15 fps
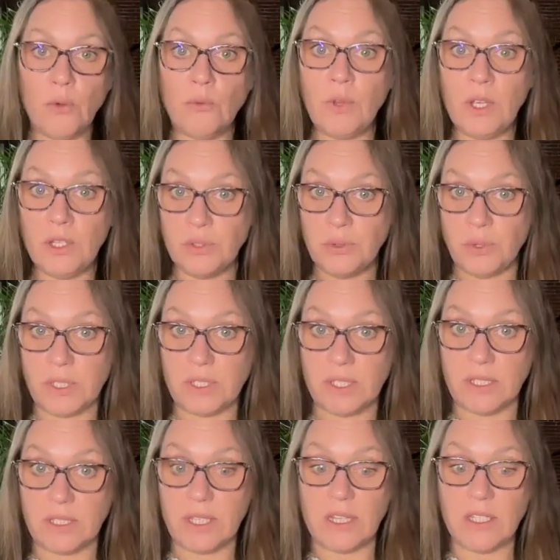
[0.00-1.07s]

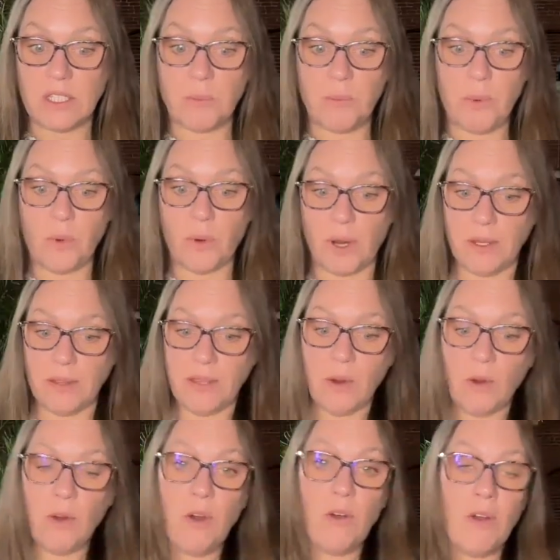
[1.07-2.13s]
resources and support.
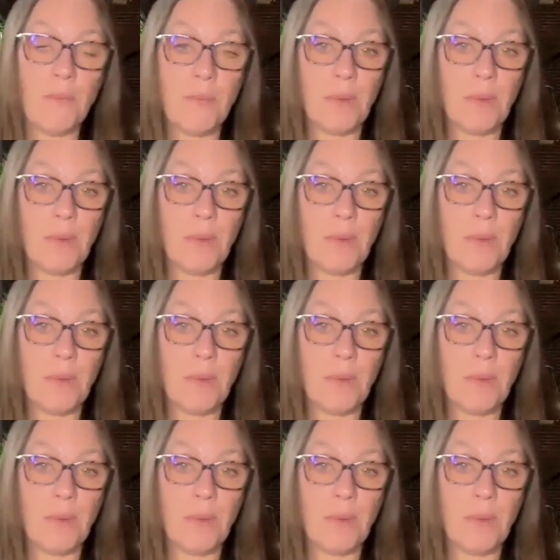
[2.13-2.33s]
There are a